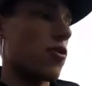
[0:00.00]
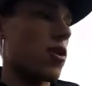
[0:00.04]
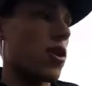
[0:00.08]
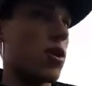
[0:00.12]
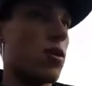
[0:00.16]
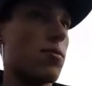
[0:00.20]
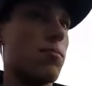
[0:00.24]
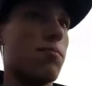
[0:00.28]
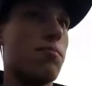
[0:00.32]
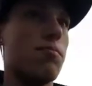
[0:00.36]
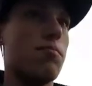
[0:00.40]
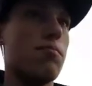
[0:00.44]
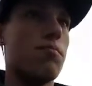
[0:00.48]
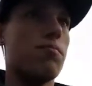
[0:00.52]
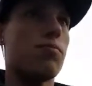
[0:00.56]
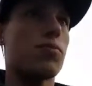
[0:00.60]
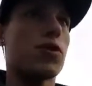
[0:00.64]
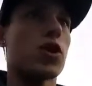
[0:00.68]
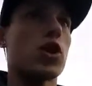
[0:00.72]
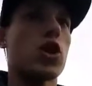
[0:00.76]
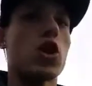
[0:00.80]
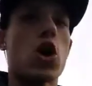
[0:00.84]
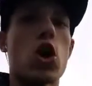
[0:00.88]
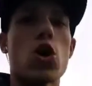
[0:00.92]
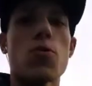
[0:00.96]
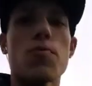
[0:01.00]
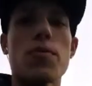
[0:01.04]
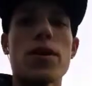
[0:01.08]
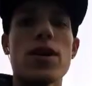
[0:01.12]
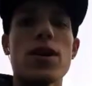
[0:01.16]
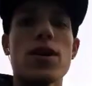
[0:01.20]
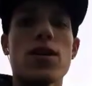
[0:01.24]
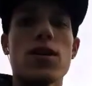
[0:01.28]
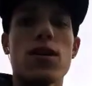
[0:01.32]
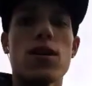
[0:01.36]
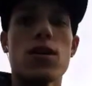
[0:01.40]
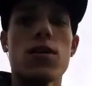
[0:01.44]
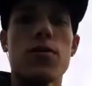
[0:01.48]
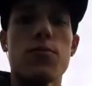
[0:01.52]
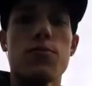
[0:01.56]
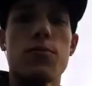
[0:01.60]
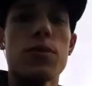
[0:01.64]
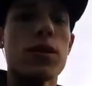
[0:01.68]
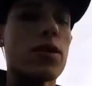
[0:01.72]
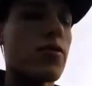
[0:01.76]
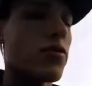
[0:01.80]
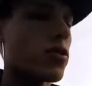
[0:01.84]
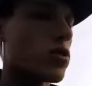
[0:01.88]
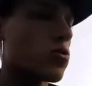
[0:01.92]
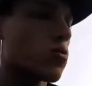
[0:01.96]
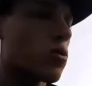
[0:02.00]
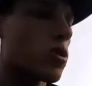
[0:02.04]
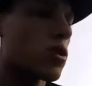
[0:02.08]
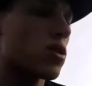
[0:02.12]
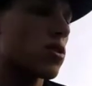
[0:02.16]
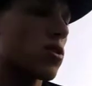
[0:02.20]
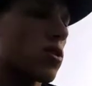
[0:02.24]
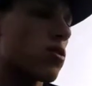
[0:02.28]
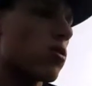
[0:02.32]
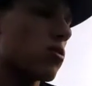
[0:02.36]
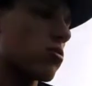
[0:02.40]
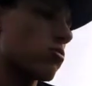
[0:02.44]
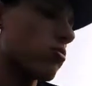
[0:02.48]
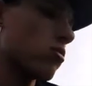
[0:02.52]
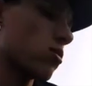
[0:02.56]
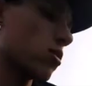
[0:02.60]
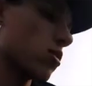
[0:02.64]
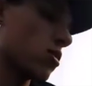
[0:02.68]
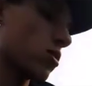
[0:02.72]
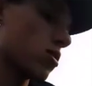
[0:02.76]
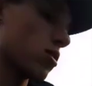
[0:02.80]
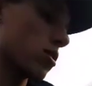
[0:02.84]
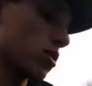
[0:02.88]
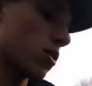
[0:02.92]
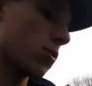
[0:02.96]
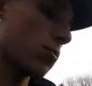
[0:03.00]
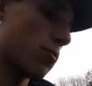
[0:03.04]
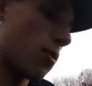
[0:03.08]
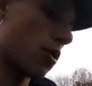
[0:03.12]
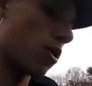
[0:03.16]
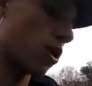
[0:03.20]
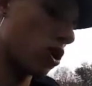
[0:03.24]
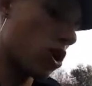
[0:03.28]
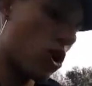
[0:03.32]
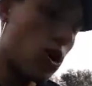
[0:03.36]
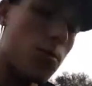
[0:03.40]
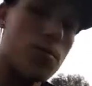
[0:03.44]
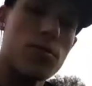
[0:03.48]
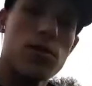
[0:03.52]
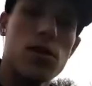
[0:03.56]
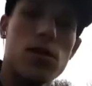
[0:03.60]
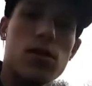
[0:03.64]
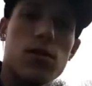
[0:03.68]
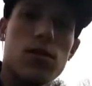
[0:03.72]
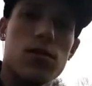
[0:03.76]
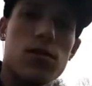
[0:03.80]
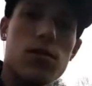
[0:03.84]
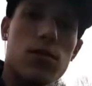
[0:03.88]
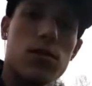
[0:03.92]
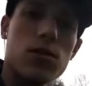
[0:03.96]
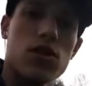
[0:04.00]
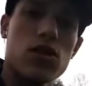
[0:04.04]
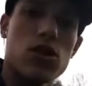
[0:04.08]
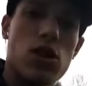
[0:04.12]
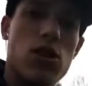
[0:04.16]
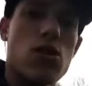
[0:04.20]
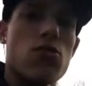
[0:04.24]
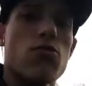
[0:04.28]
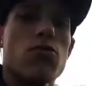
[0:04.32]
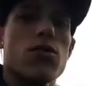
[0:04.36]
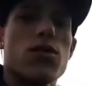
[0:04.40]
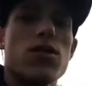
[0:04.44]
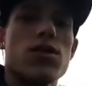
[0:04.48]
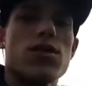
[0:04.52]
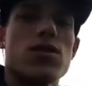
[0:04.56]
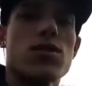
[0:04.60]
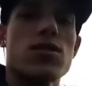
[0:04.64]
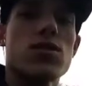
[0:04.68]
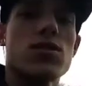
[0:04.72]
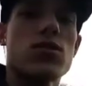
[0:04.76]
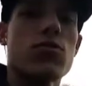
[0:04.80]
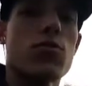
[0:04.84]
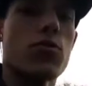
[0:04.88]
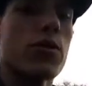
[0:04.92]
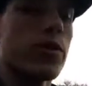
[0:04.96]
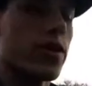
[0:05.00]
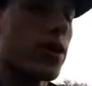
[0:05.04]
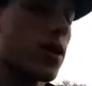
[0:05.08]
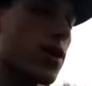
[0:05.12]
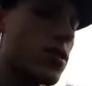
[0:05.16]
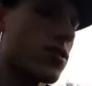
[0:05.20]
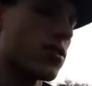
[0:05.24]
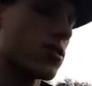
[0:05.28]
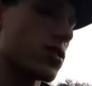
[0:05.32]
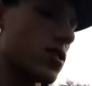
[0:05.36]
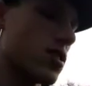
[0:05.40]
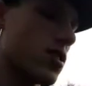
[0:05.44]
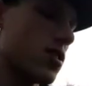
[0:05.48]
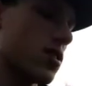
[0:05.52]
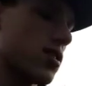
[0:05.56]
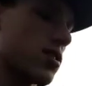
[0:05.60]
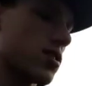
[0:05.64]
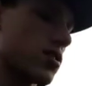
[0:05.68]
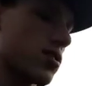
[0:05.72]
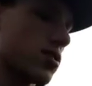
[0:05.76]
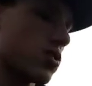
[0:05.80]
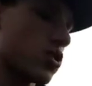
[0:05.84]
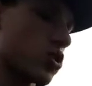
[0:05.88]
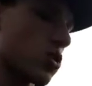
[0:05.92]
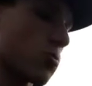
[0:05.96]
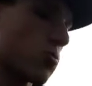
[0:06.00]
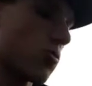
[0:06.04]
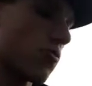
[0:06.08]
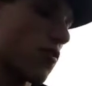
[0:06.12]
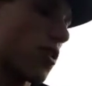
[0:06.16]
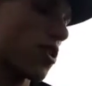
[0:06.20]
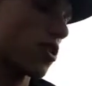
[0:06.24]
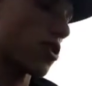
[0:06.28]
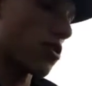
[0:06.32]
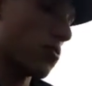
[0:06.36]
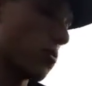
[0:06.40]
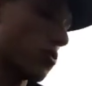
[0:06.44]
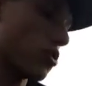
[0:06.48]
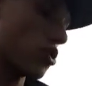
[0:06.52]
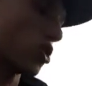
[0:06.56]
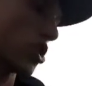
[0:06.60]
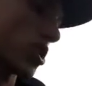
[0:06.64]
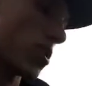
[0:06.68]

I have a uh, garment, I believe it's what it's called. The garment stone is the one that is a super